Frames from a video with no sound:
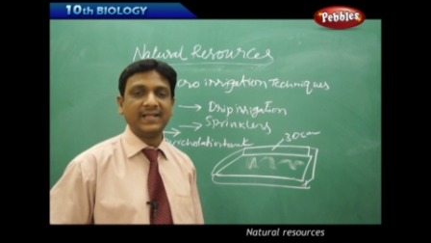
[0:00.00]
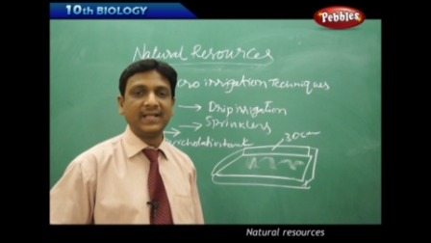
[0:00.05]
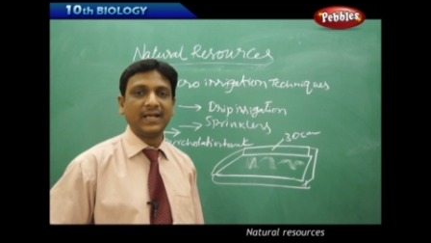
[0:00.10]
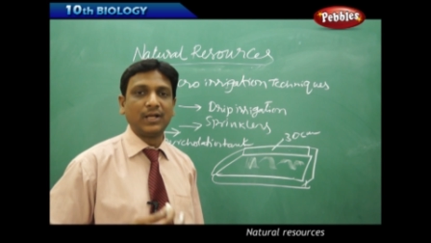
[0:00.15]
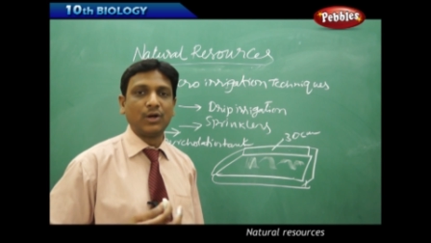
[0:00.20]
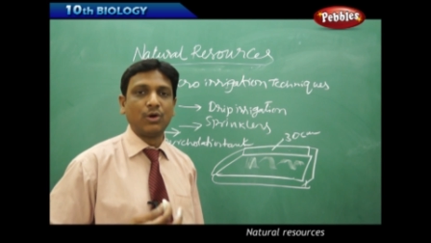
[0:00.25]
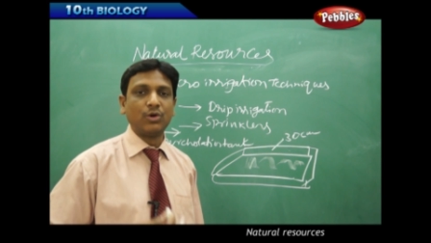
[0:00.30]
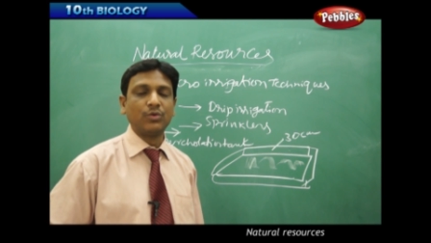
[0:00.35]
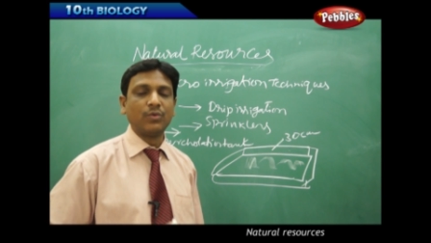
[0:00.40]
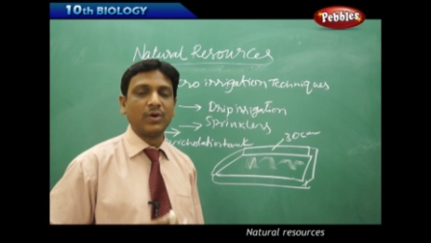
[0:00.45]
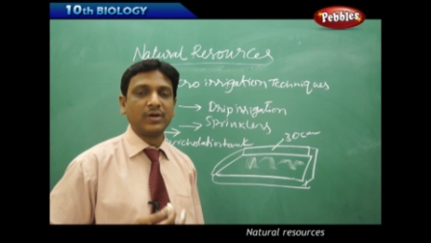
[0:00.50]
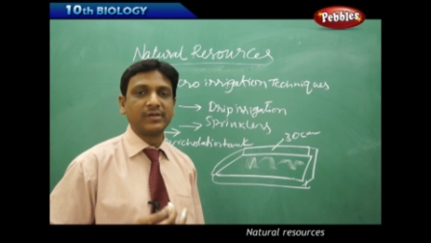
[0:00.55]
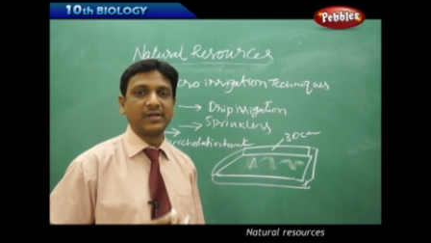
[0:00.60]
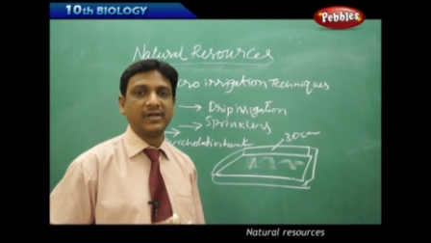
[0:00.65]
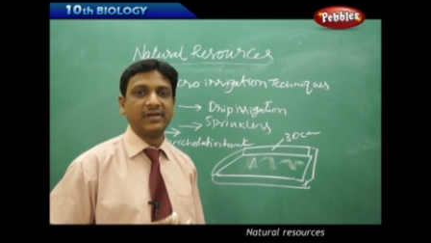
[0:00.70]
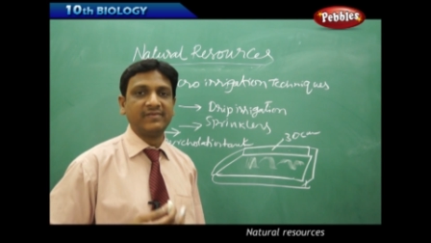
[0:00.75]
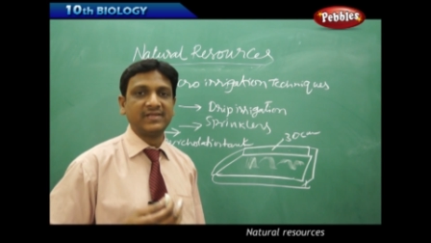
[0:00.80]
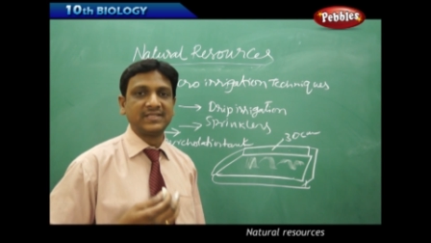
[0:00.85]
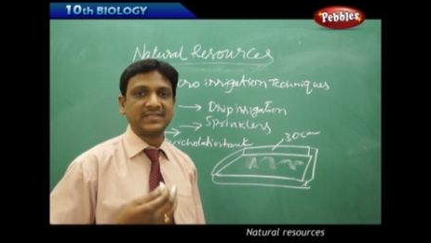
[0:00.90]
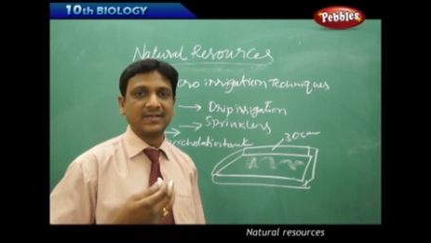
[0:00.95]
the groundwater
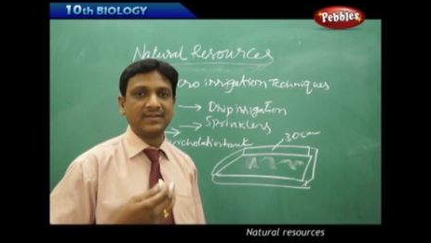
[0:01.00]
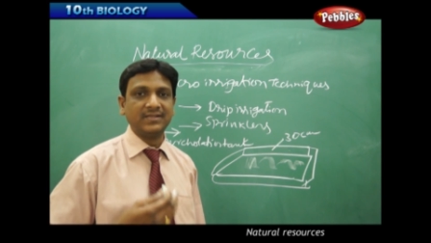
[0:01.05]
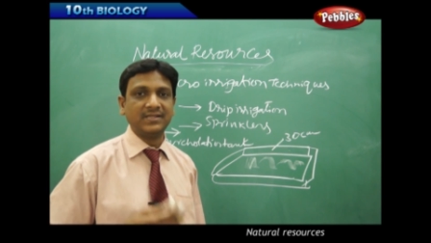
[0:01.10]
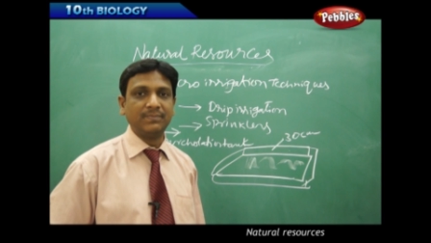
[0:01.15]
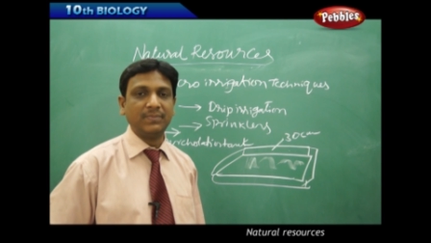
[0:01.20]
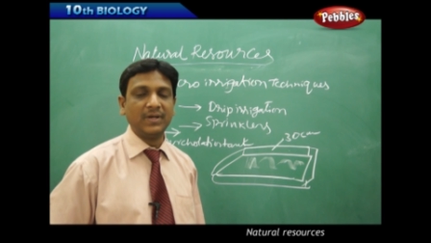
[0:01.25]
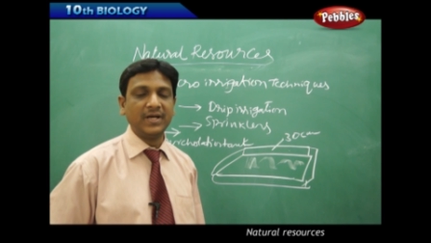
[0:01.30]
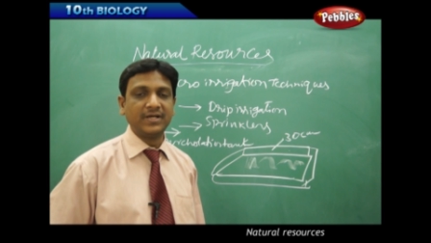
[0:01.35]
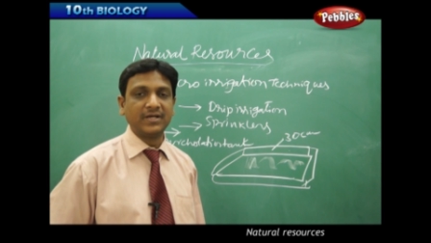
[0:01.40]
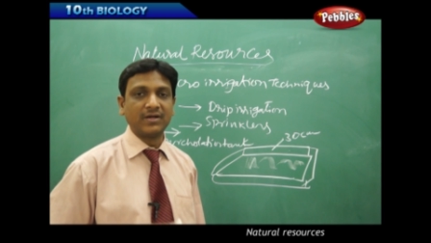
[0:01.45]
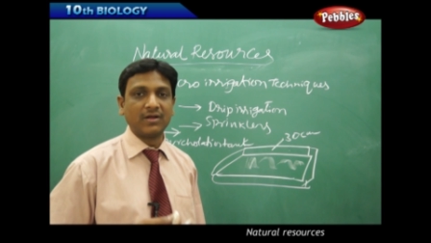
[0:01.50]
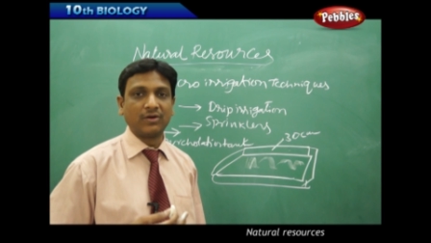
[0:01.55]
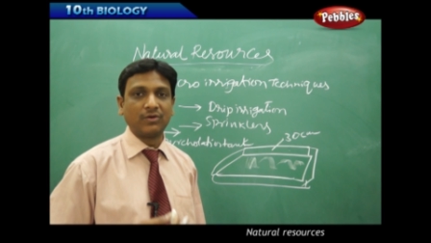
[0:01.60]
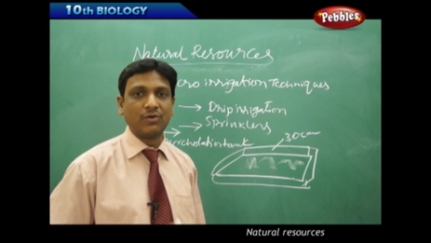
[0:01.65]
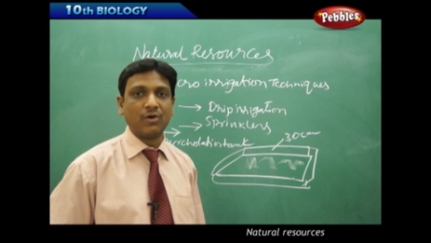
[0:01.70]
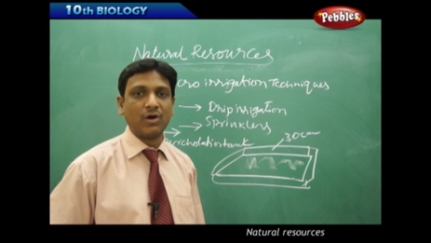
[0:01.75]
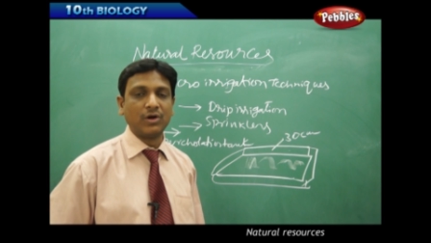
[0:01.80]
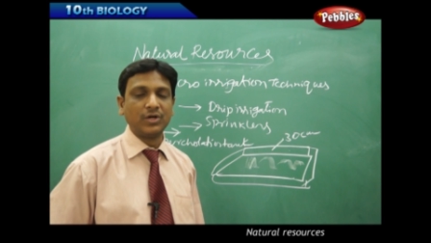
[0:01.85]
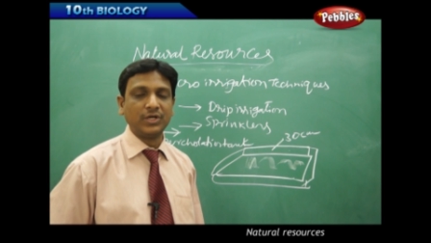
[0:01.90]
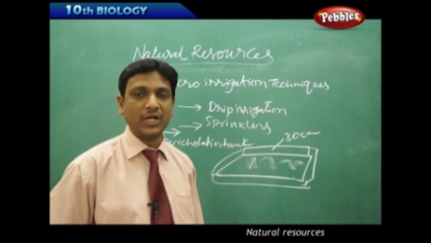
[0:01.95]
levels are depleted or
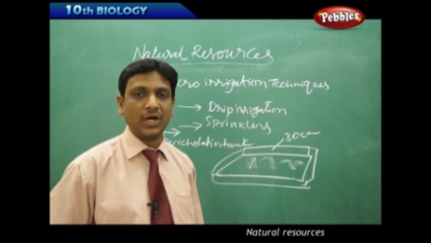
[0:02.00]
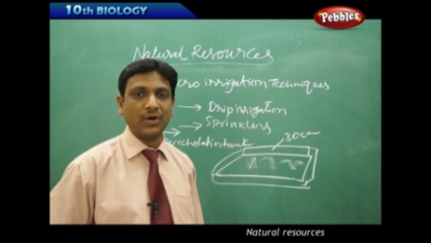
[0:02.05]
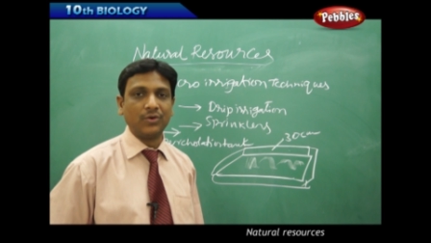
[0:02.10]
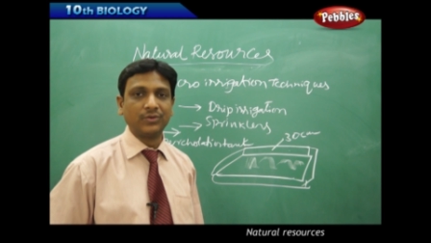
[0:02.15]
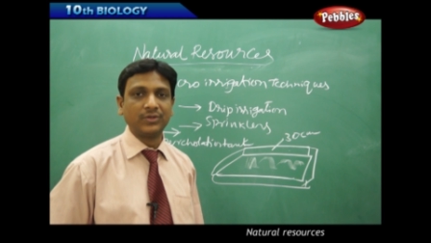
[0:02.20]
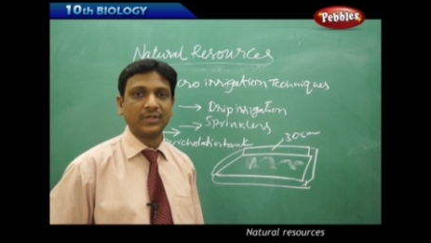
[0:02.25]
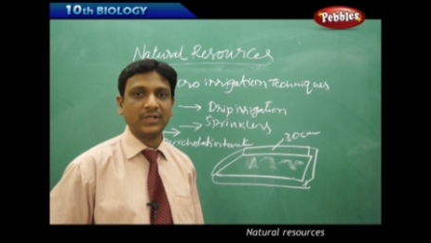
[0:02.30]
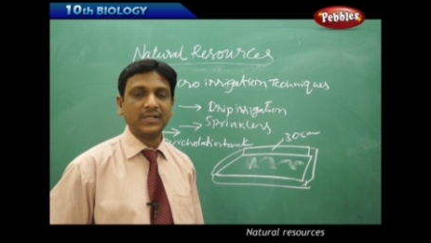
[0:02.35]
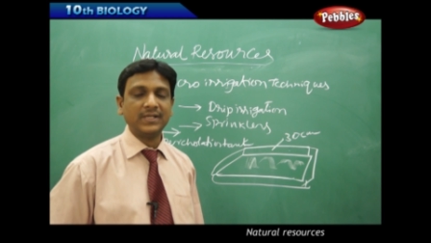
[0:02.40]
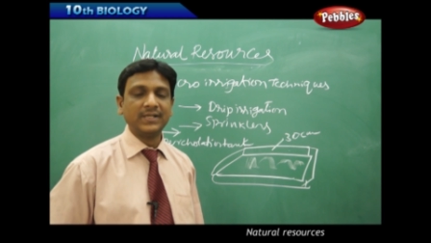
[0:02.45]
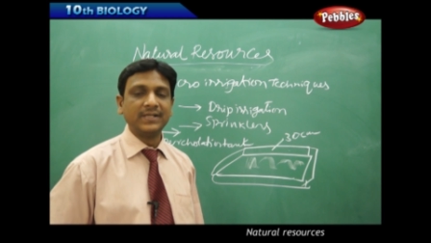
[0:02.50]
gone down,